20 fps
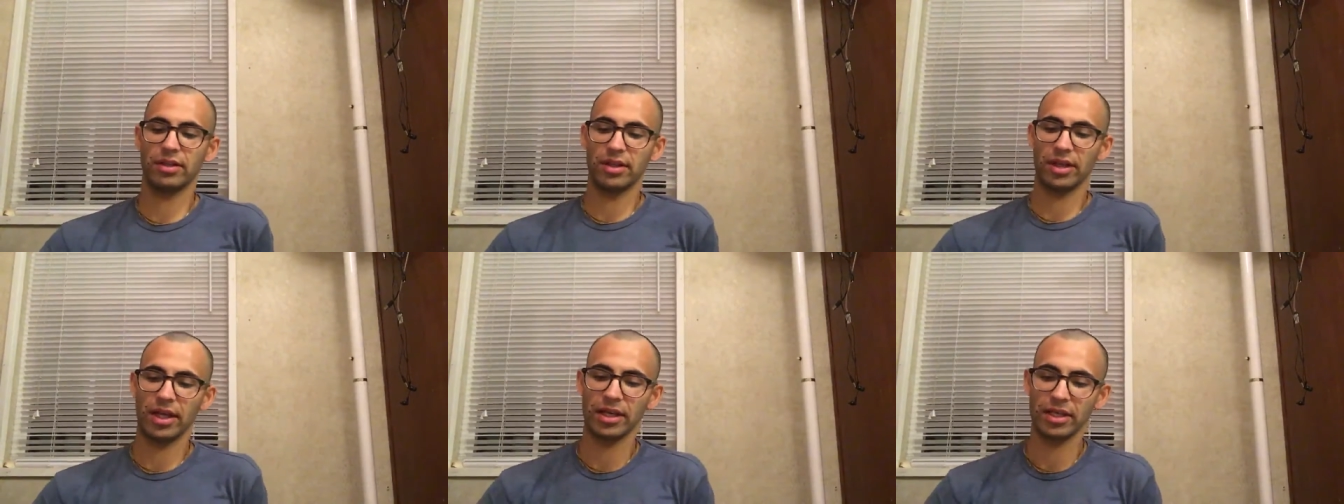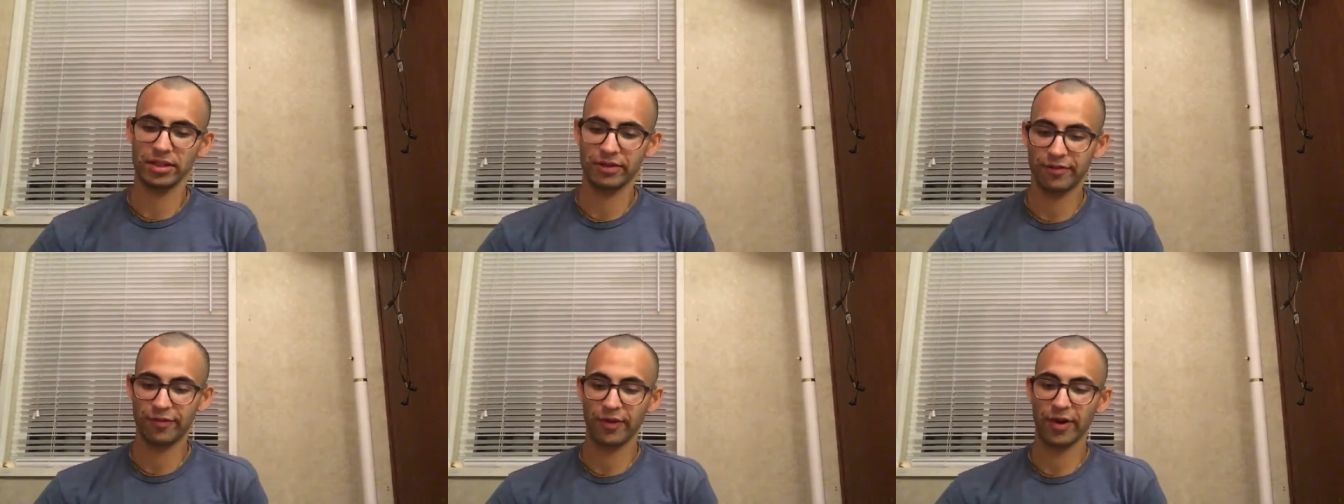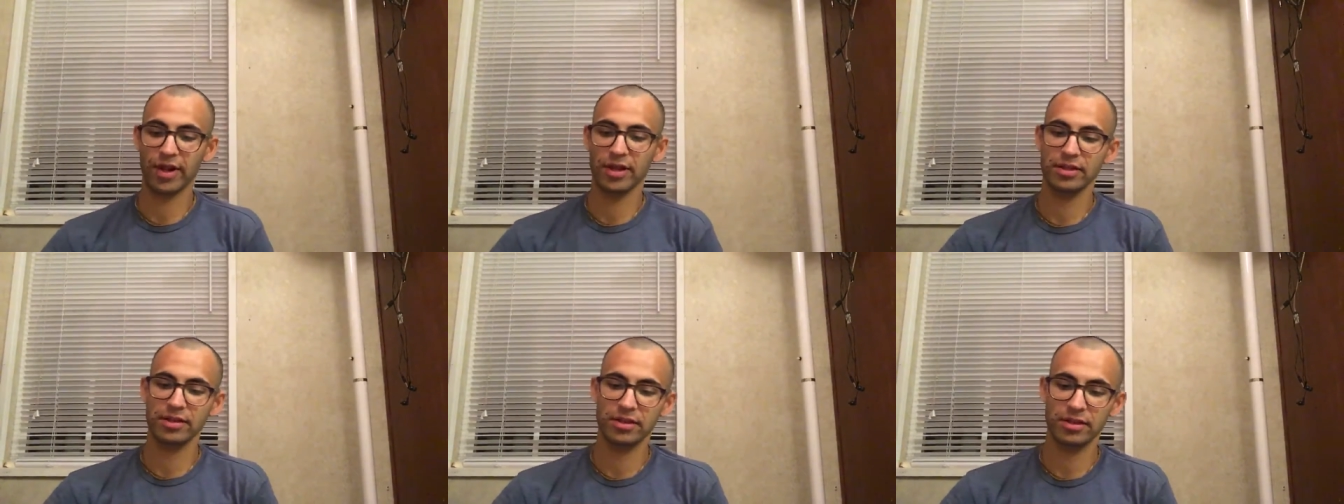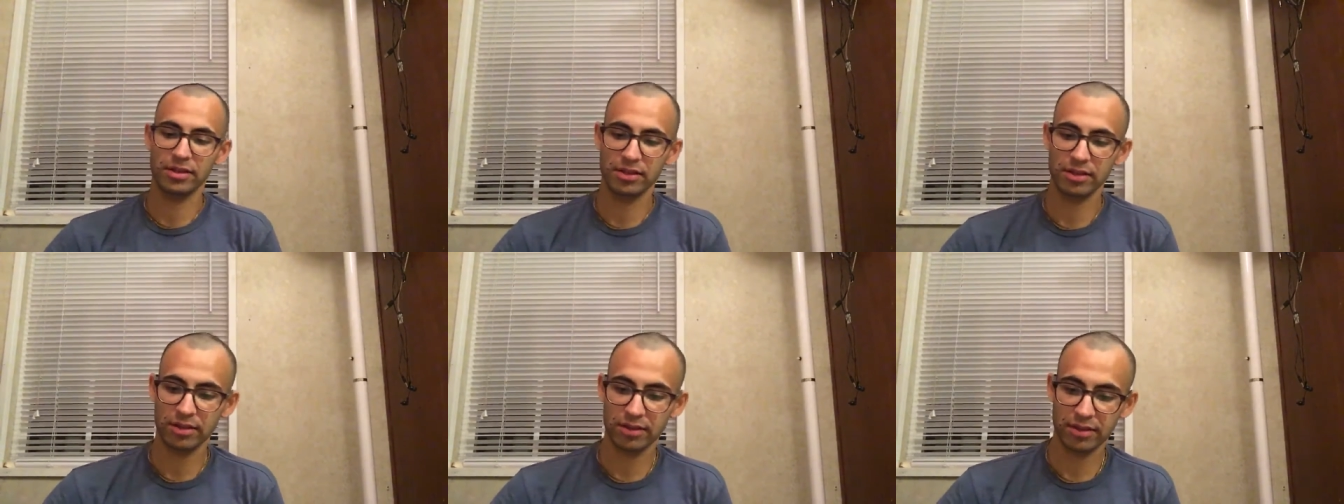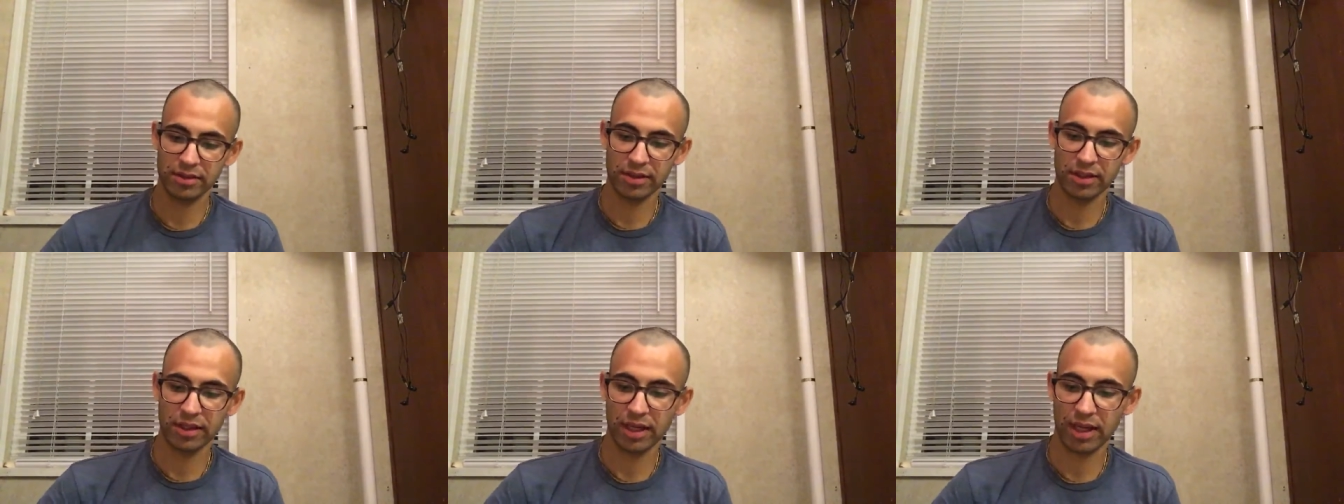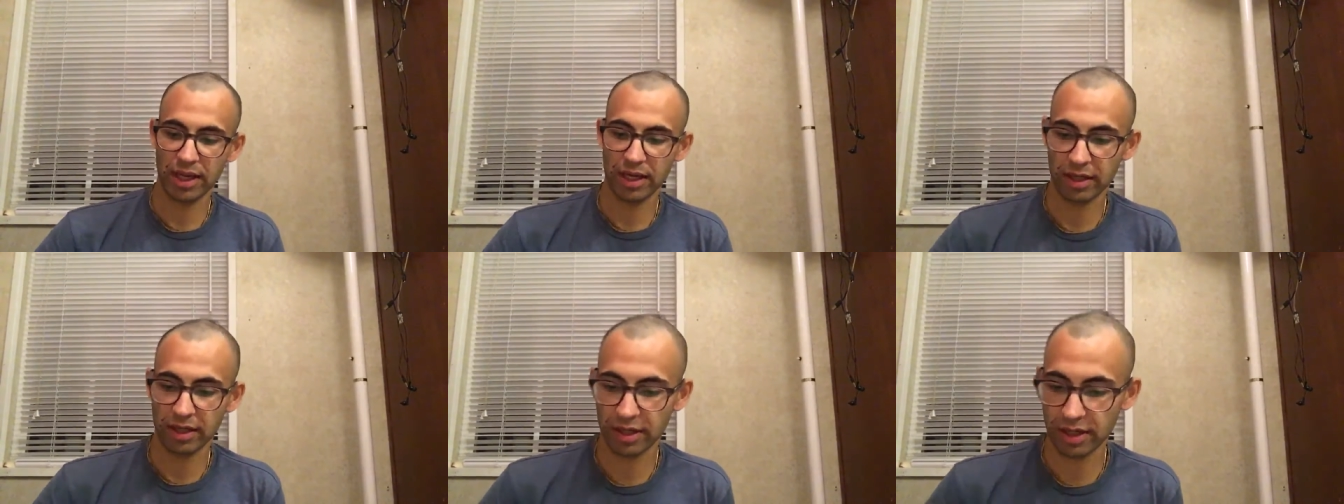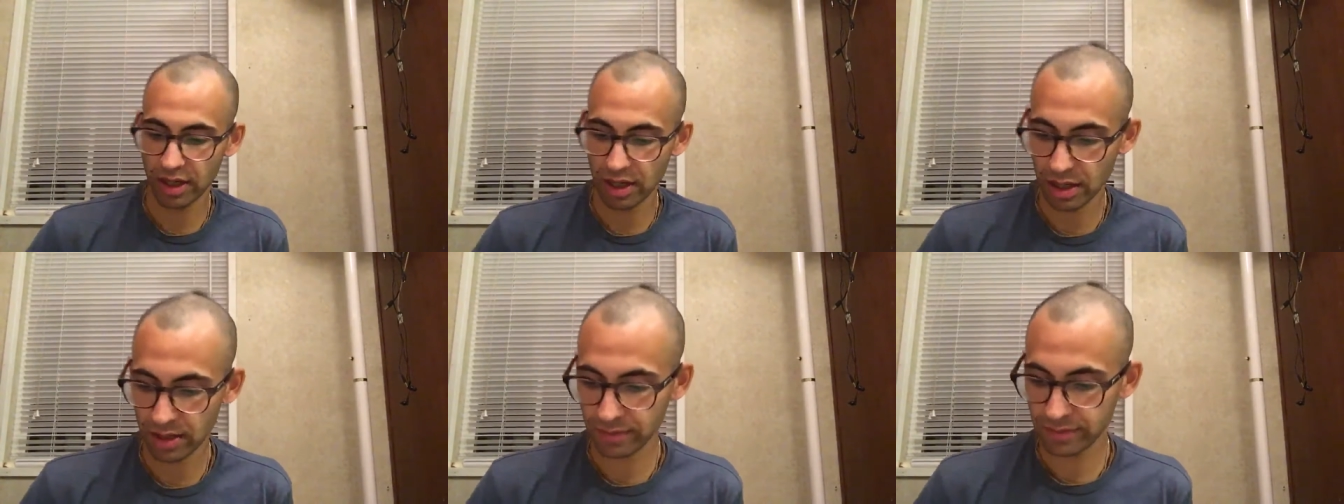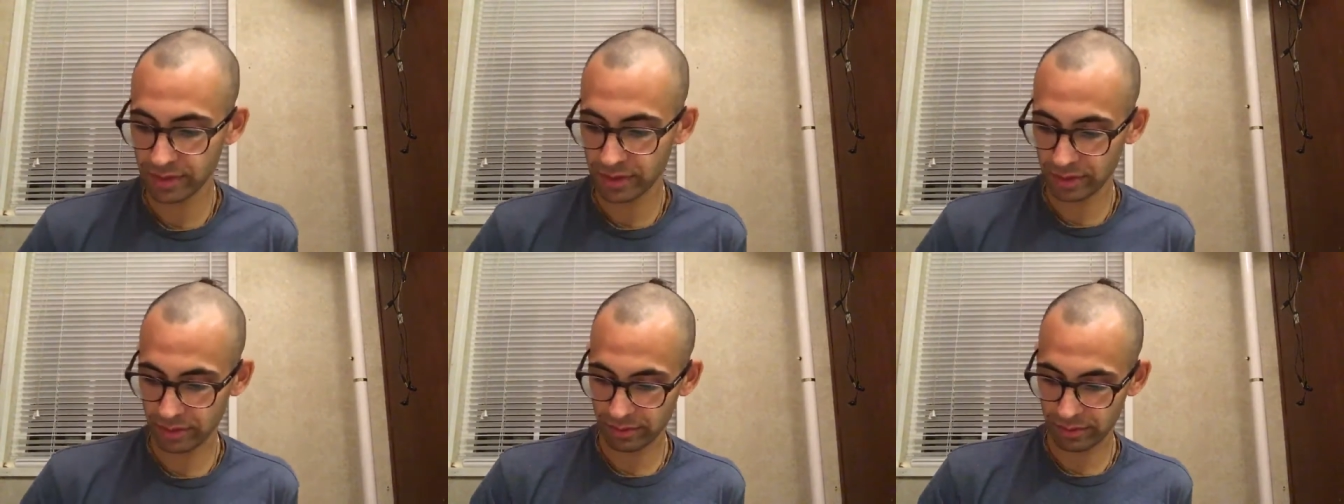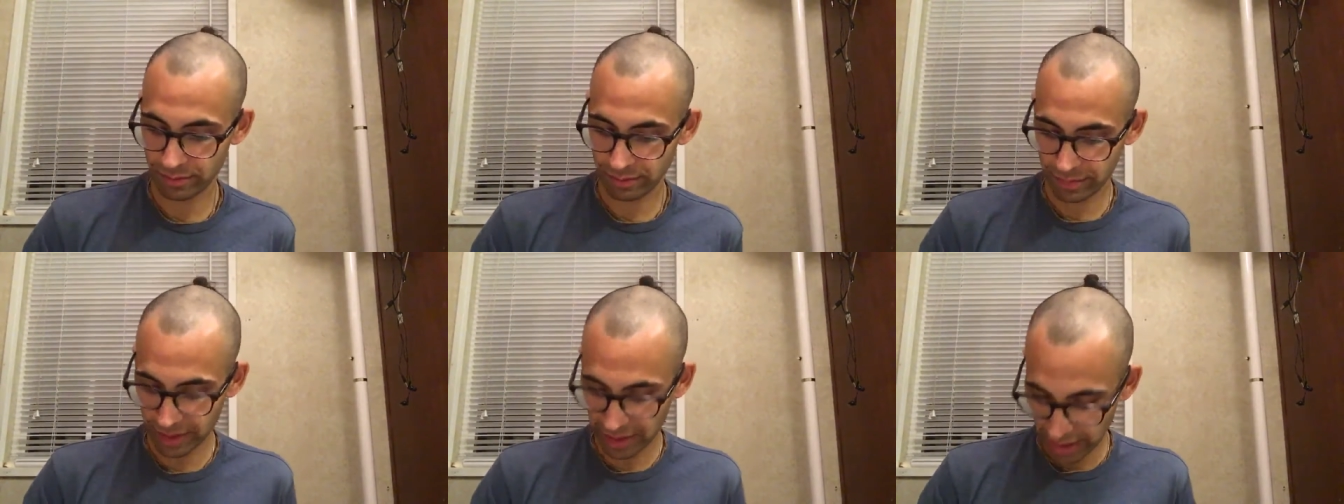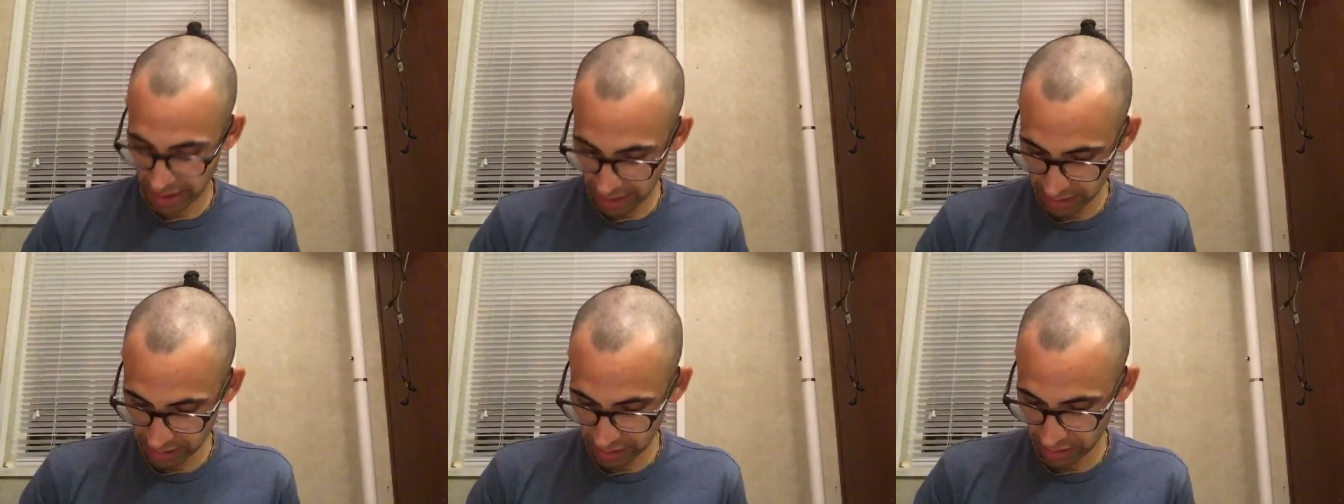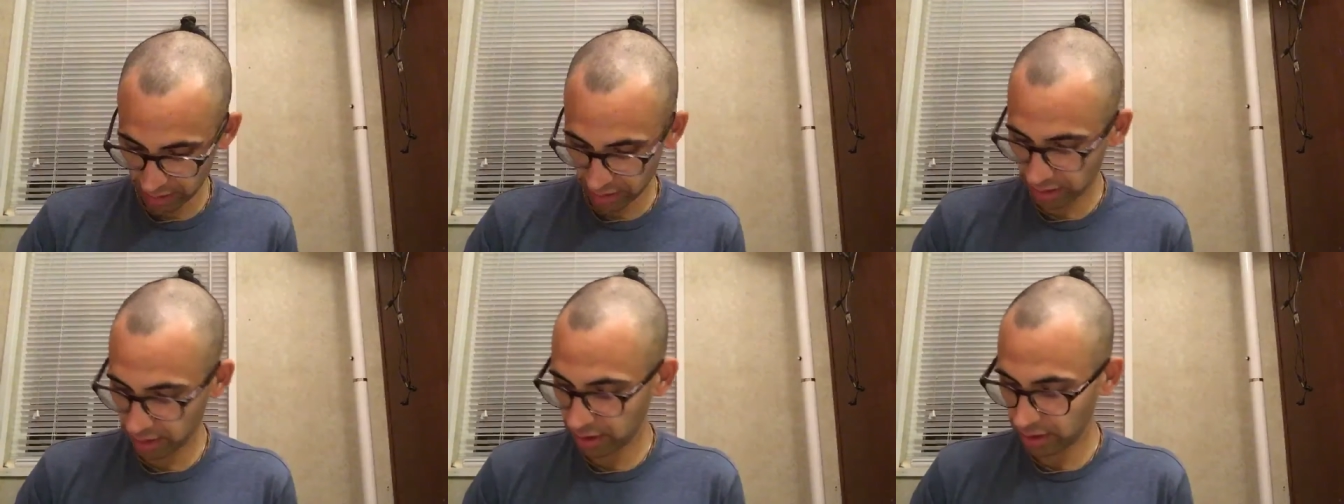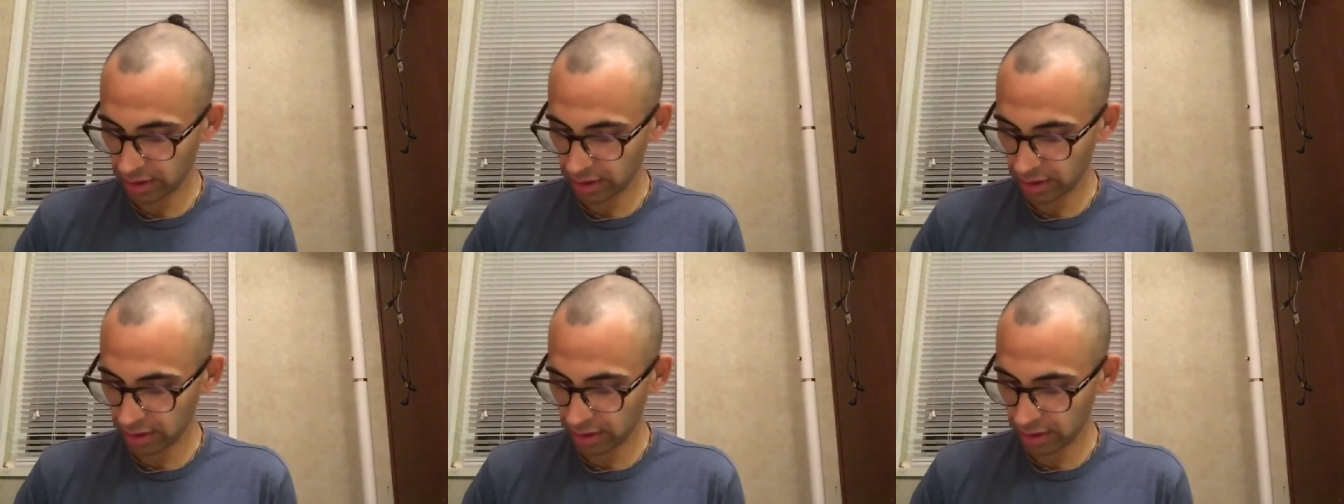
and his friends and calves began to